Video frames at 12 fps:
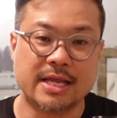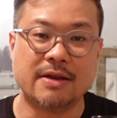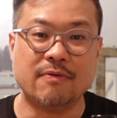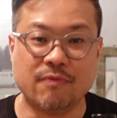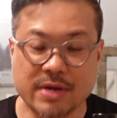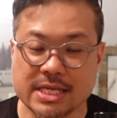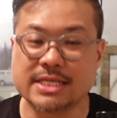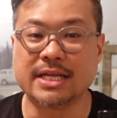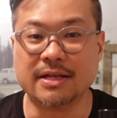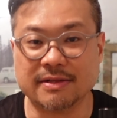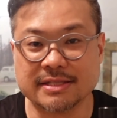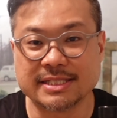It
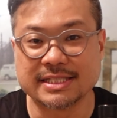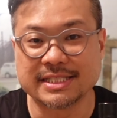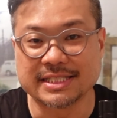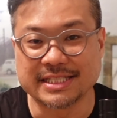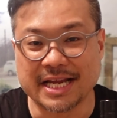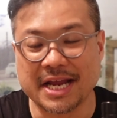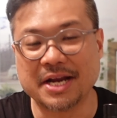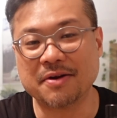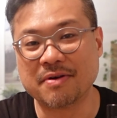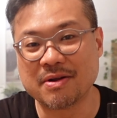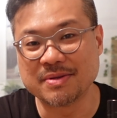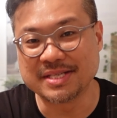retails at
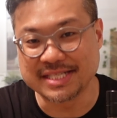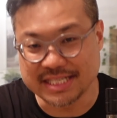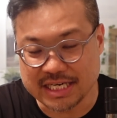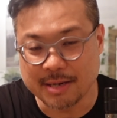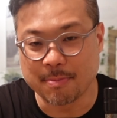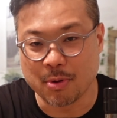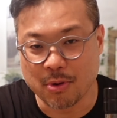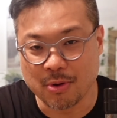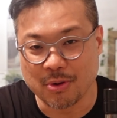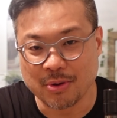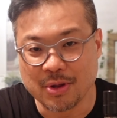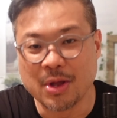around
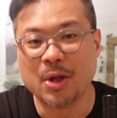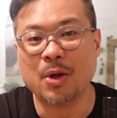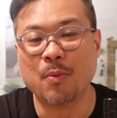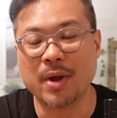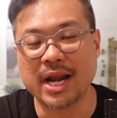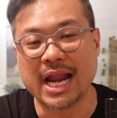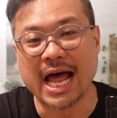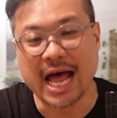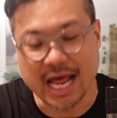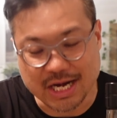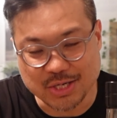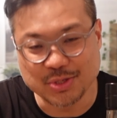Singapore
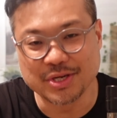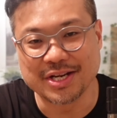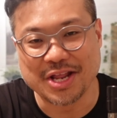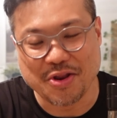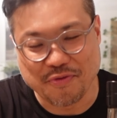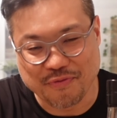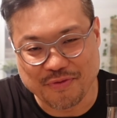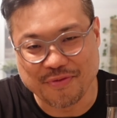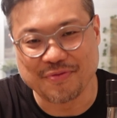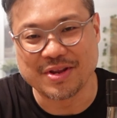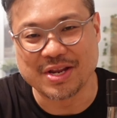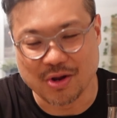
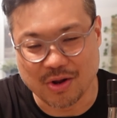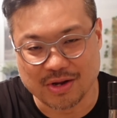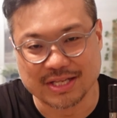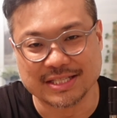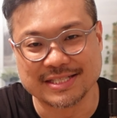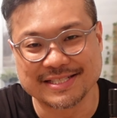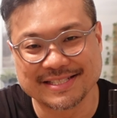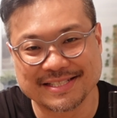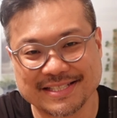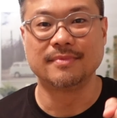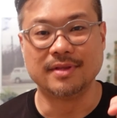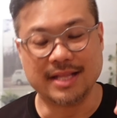$150.
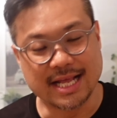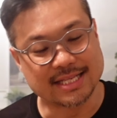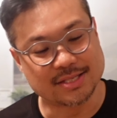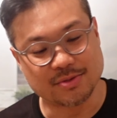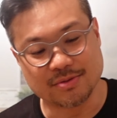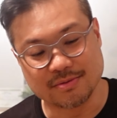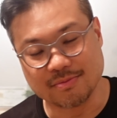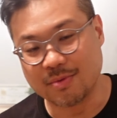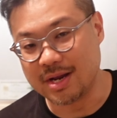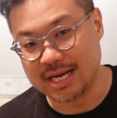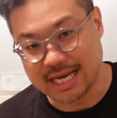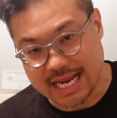That's
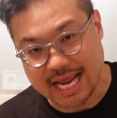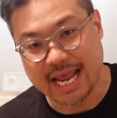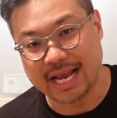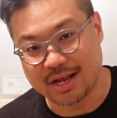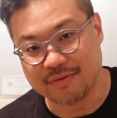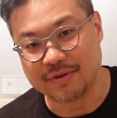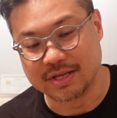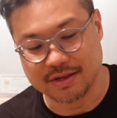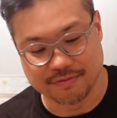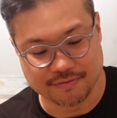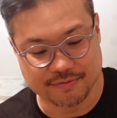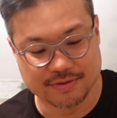one heck of a
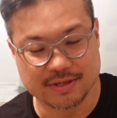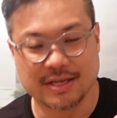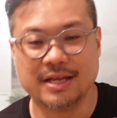gift.